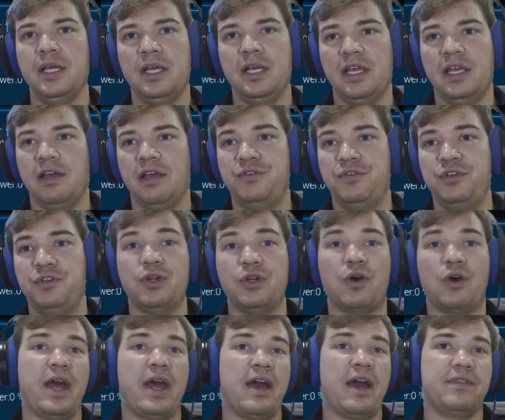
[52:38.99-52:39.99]
If you
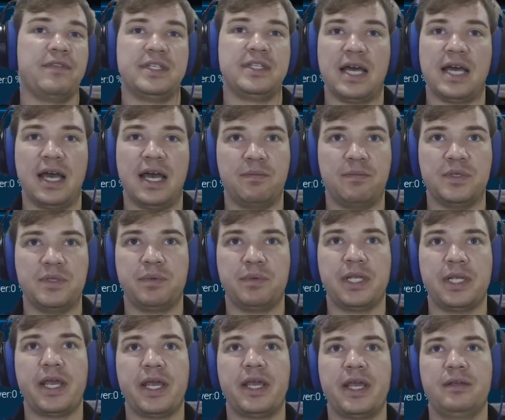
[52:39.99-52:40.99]
don't have the time to
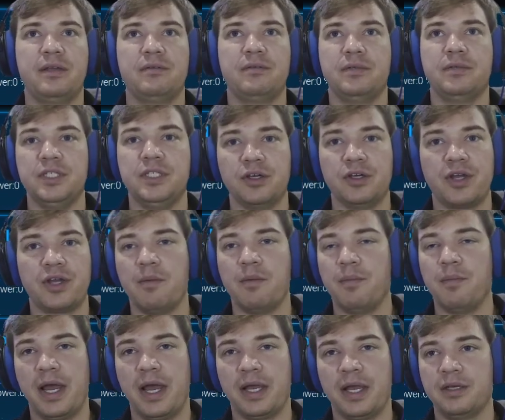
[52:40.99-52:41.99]
play, come
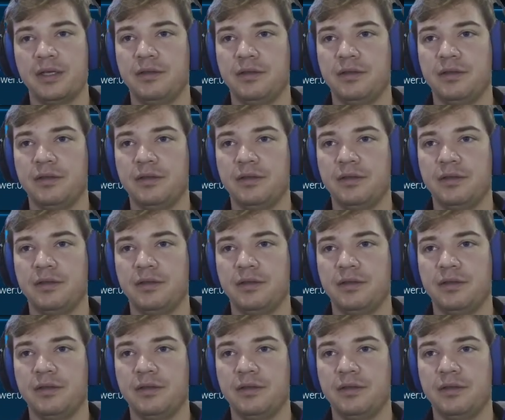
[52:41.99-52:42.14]
back